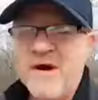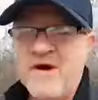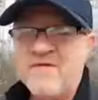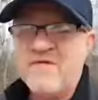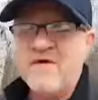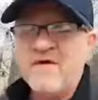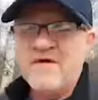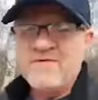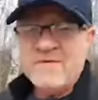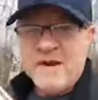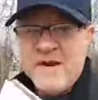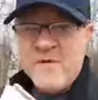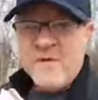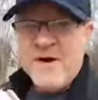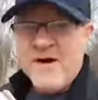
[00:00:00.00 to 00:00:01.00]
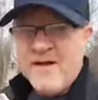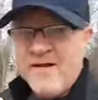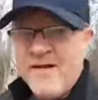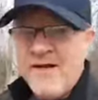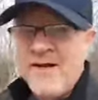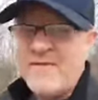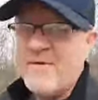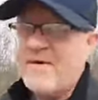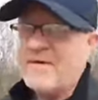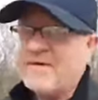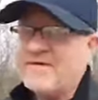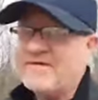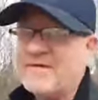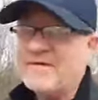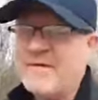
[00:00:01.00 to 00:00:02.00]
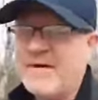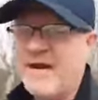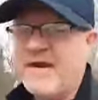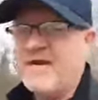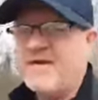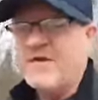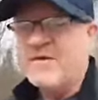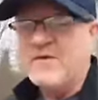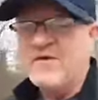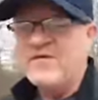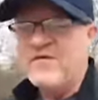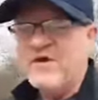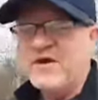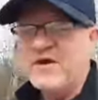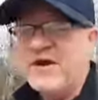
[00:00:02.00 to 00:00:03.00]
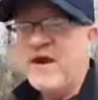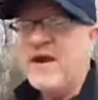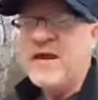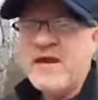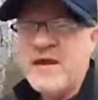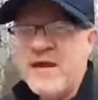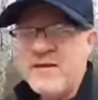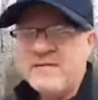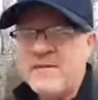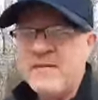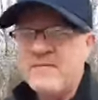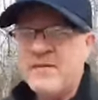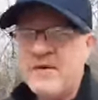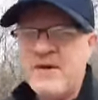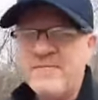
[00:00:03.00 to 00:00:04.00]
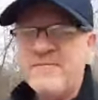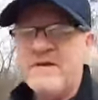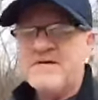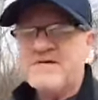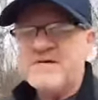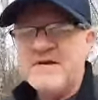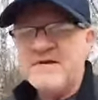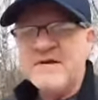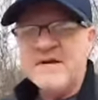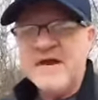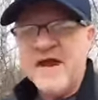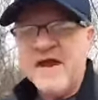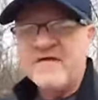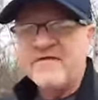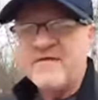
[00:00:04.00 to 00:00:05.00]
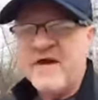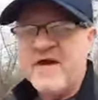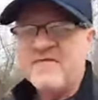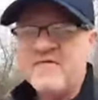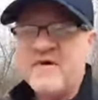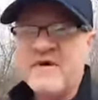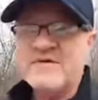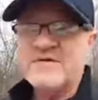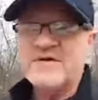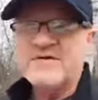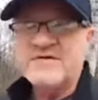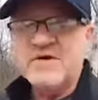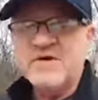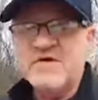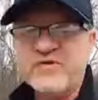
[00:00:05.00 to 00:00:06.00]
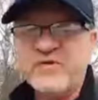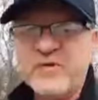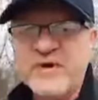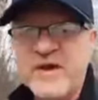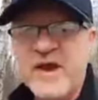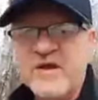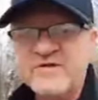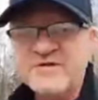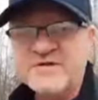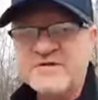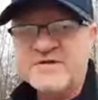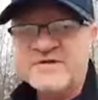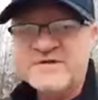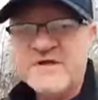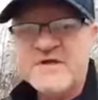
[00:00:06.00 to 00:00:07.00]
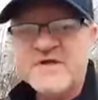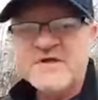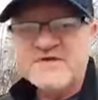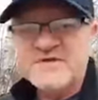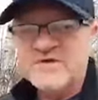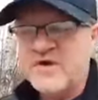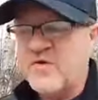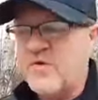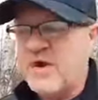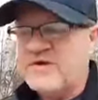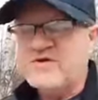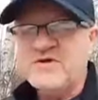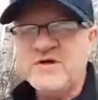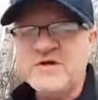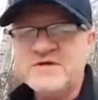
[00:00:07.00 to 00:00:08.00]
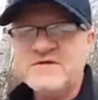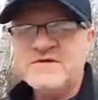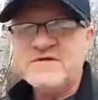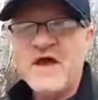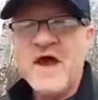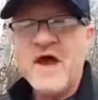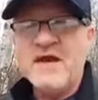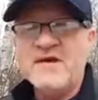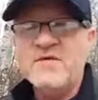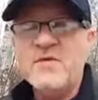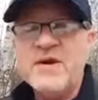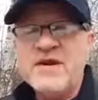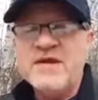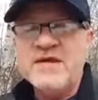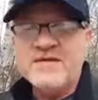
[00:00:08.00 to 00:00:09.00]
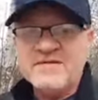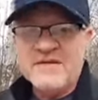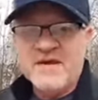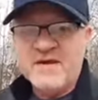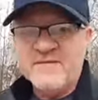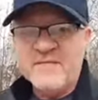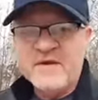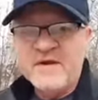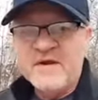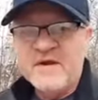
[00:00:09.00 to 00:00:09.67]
Markfort, it's been a while, huh? Well, listen, we got a good one for you today. Been pretty busy in the last five weeks. I sold three houses. So the question is, is how did we get them?